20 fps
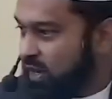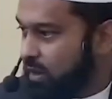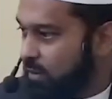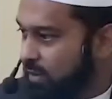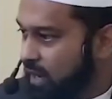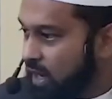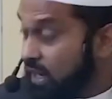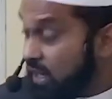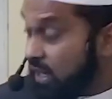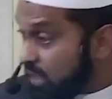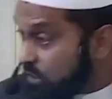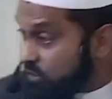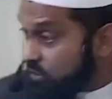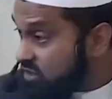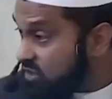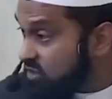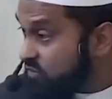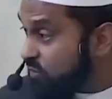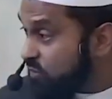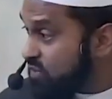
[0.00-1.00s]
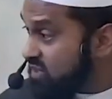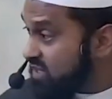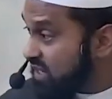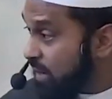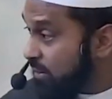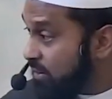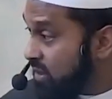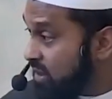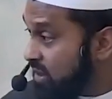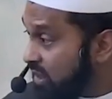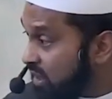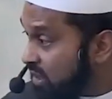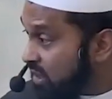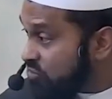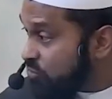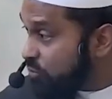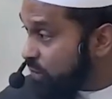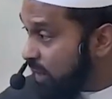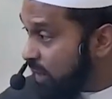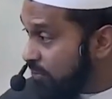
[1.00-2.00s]
to pay him back. That was his first camel,
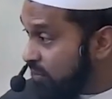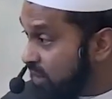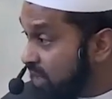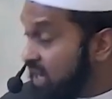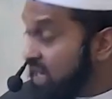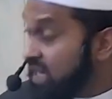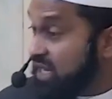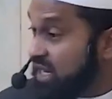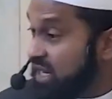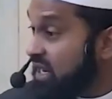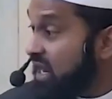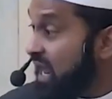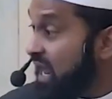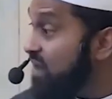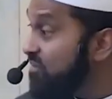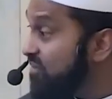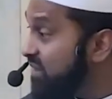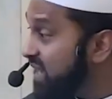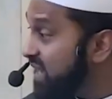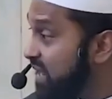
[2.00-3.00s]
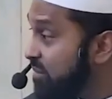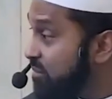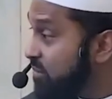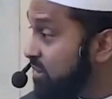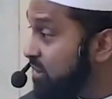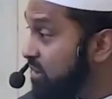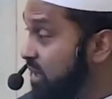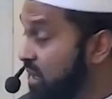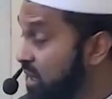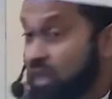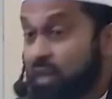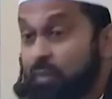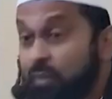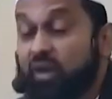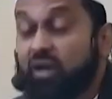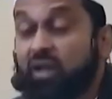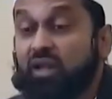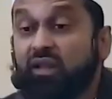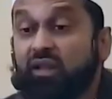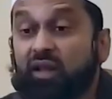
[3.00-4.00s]
Qaswa. He didn't have a camel.
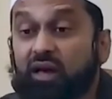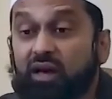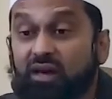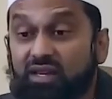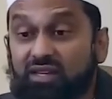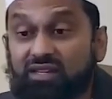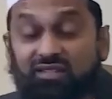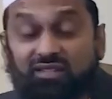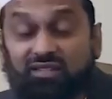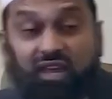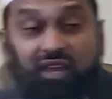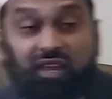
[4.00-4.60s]
But Allah is